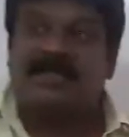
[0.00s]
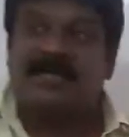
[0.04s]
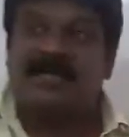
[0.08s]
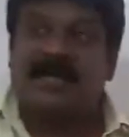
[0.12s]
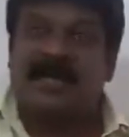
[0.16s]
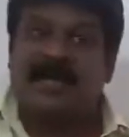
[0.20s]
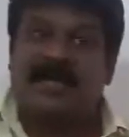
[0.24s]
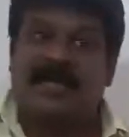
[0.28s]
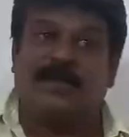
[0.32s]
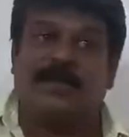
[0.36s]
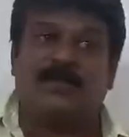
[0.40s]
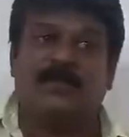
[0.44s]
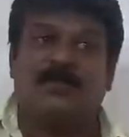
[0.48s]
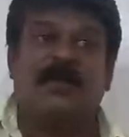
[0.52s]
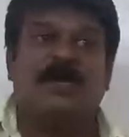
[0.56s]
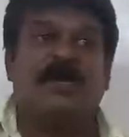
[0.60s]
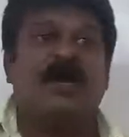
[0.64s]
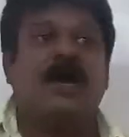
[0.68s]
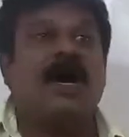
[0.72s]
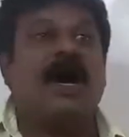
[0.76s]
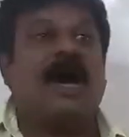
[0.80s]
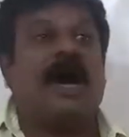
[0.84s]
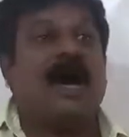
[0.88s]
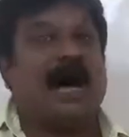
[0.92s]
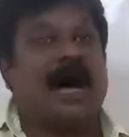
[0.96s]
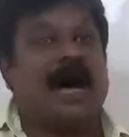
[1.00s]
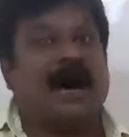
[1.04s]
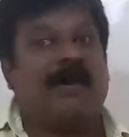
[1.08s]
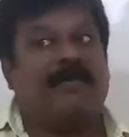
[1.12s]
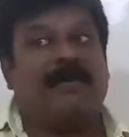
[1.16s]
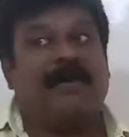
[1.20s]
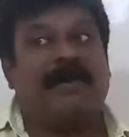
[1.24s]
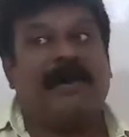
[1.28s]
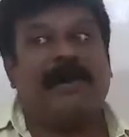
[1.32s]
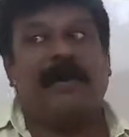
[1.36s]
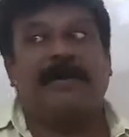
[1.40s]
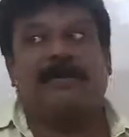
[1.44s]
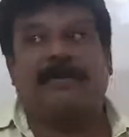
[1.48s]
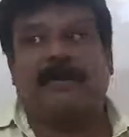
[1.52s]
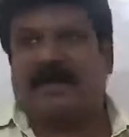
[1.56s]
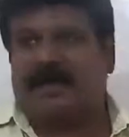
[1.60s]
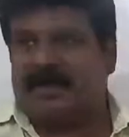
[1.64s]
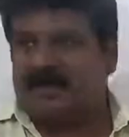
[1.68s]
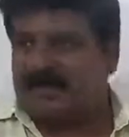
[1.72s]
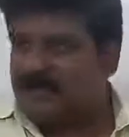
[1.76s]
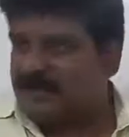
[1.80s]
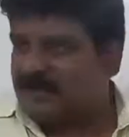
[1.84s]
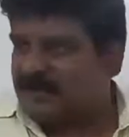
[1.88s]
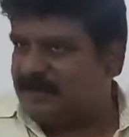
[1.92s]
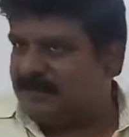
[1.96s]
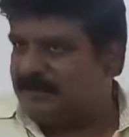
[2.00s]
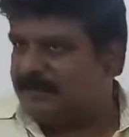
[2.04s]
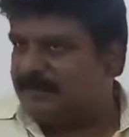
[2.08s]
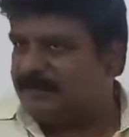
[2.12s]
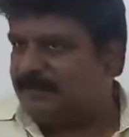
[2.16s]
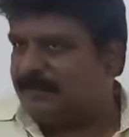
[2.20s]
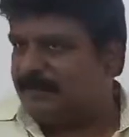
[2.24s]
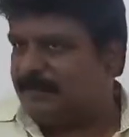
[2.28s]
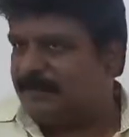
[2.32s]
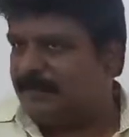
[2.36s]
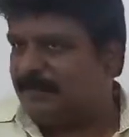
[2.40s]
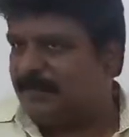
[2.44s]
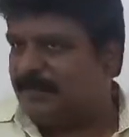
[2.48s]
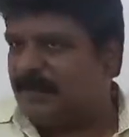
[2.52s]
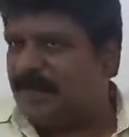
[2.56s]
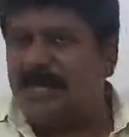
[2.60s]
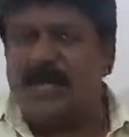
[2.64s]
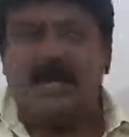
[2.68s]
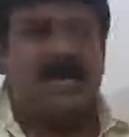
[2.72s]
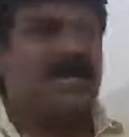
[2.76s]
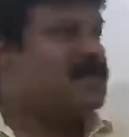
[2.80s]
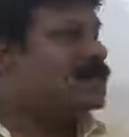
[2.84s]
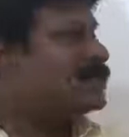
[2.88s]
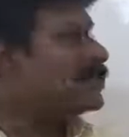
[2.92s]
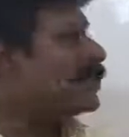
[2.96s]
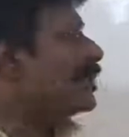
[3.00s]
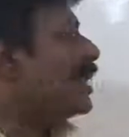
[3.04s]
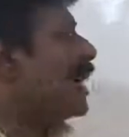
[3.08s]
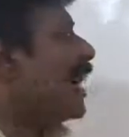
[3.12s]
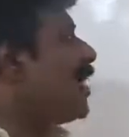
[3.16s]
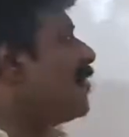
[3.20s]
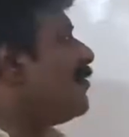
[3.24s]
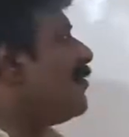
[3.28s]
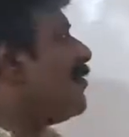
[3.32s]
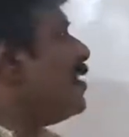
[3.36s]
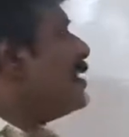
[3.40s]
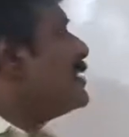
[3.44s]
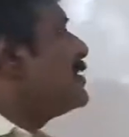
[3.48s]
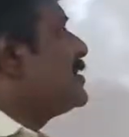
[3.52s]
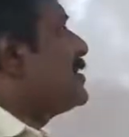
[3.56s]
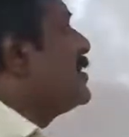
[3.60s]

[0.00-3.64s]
into hour and minute. So now let's